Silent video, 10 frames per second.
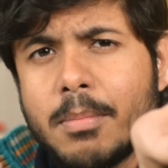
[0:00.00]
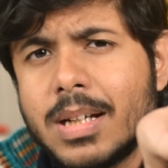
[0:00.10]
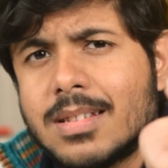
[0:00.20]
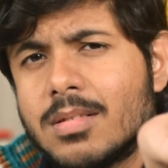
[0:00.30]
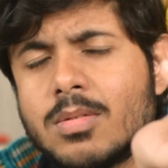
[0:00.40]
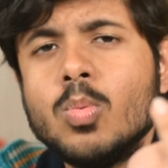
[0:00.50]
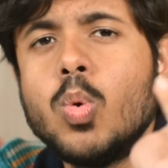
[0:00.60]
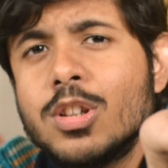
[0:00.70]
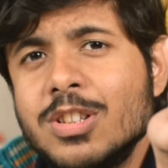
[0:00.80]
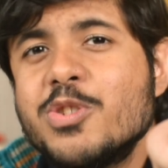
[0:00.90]
But
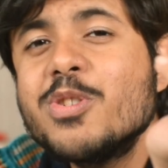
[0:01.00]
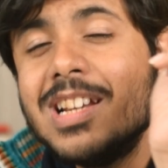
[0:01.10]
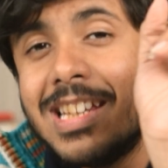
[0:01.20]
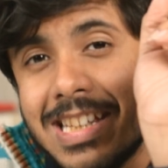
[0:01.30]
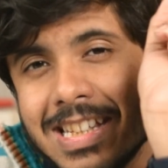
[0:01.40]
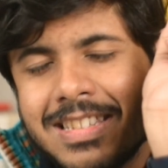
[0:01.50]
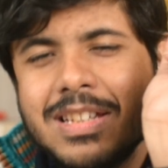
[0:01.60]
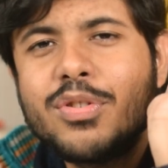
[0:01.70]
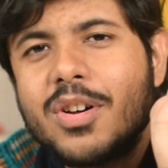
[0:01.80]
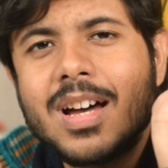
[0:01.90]
was it really
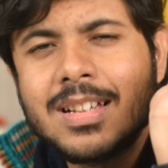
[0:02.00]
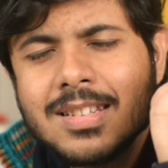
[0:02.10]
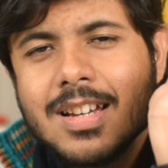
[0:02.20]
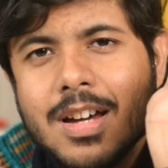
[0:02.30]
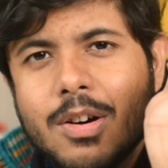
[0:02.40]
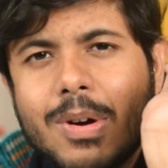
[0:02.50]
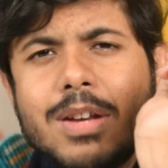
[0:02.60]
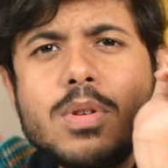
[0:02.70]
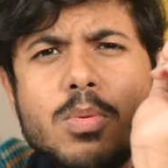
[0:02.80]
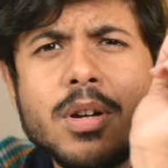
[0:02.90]
easy for us
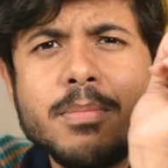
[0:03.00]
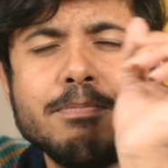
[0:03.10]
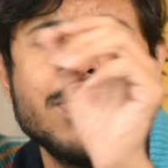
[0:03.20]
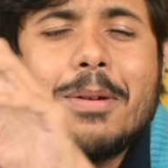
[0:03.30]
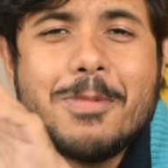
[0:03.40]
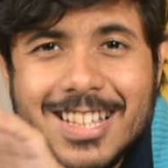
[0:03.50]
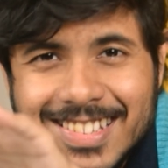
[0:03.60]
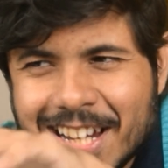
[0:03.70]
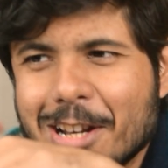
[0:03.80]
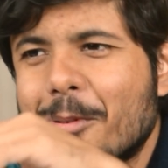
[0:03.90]
when we were
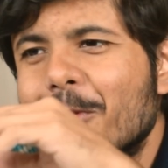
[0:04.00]
babies, right?